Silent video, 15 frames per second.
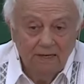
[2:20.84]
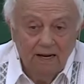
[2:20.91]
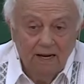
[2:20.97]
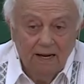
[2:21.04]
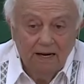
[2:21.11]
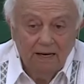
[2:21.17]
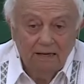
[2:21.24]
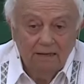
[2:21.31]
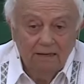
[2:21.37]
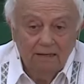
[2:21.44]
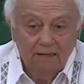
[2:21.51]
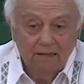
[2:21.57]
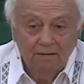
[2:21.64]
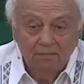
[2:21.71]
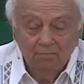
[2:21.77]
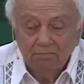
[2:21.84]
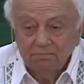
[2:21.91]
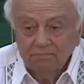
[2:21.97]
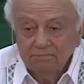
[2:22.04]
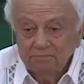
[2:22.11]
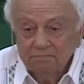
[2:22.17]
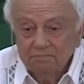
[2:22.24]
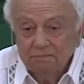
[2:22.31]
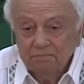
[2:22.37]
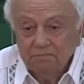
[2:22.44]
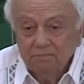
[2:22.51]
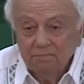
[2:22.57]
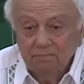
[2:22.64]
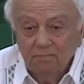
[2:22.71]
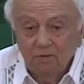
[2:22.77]
And uh,
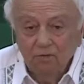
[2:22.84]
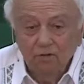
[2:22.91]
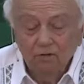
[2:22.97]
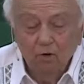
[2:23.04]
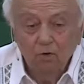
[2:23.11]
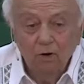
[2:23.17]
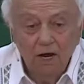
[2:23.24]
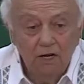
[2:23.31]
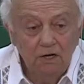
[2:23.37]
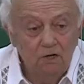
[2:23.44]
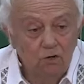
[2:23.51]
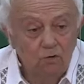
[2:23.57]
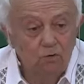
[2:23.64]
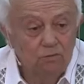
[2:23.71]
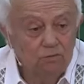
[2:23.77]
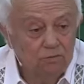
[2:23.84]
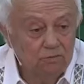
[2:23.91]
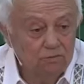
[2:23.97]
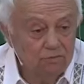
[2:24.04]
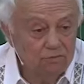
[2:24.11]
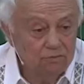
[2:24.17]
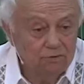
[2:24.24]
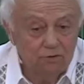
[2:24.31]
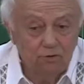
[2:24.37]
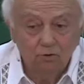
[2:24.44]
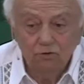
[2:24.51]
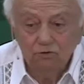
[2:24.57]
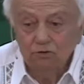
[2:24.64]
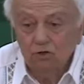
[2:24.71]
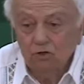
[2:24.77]
though I knew it
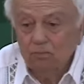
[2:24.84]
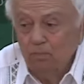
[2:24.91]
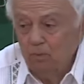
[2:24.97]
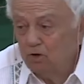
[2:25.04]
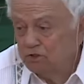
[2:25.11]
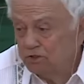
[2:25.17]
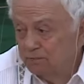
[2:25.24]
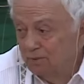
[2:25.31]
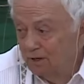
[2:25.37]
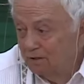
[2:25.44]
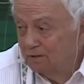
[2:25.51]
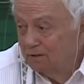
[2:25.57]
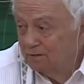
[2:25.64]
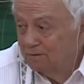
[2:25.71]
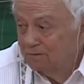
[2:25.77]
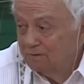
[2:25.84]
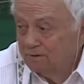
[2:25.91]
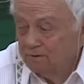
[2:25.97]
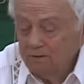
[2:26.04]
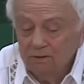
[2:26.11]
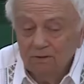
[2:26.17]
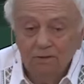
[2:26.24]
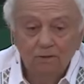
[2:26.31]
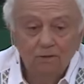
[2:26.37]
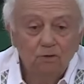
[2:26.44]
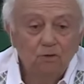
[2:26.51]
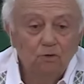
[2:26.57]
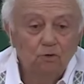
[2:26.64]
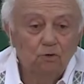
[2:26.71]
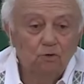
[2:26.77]
was not possible
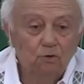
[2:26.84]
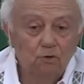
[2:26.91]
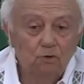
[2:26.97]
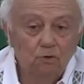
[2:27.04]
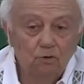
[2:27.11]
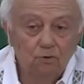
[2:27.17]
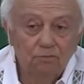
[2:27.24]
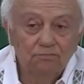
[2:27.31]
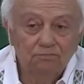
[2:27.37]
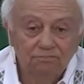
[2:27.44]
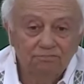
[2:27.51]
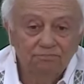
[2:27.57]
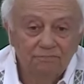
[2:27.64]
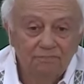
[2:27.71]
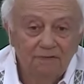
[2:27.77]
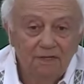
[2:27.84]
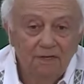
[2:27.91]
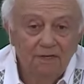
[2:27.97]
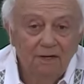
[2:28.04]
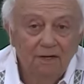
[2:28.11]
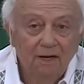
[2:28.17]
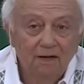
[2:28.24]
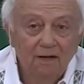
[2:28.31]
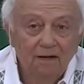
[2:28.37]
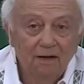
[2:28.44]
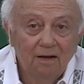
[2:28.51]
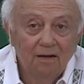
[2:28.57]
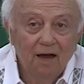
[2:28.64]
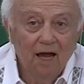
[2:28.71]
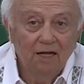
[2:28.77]
to
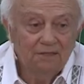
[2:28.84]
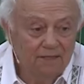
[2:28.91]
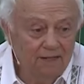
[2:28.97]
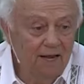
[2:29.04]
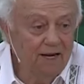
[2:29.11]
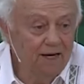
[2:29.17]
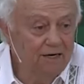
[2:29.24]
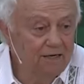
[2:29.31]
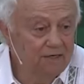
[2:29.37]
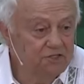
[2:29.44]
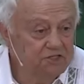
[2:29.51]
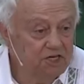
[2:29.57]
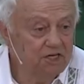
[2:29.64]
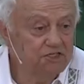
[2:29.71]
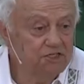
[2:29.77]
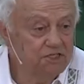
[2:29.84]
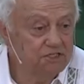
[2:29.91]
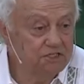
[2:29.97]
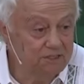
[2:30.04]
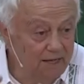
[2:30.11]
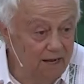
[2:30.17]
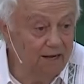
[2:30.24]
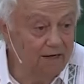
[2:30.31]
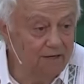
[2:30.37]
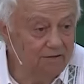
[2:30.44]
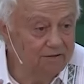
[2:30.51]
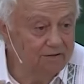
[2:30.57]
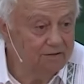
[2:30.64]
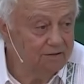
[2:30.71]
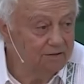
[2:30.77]
attain such a
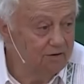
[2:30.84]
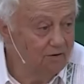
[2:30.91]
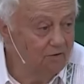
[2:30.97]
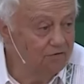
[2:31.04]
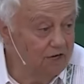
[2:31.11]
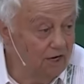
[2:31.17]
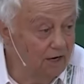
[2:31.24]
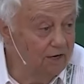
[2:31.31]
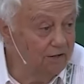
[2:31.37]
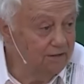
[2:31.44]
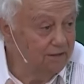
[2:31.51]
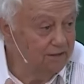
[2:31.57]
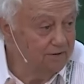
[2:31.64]
state of health,